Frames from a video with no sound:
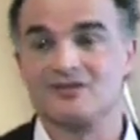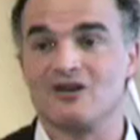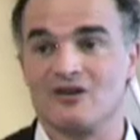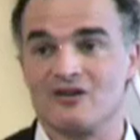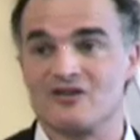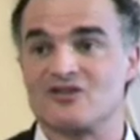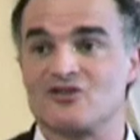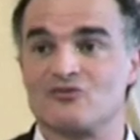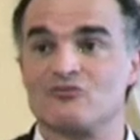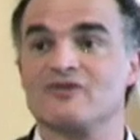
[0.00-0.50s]

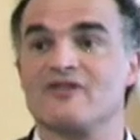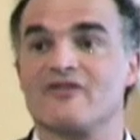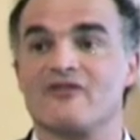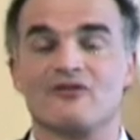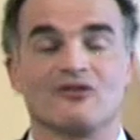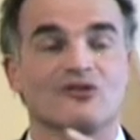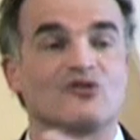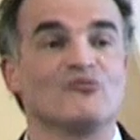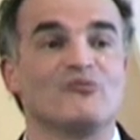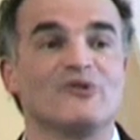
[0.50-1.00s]
costs with
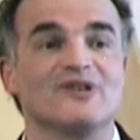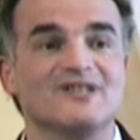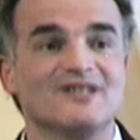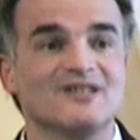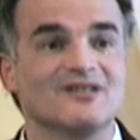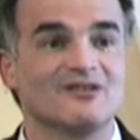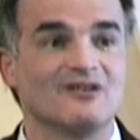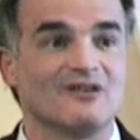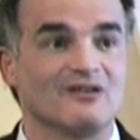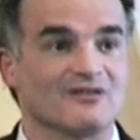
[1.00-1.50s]
your
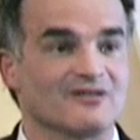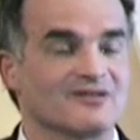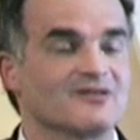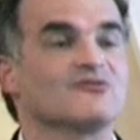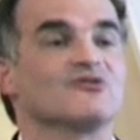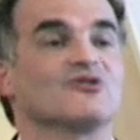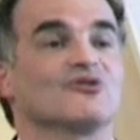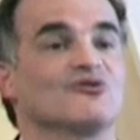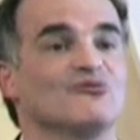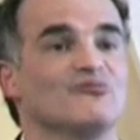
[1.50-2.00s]
competitors. Your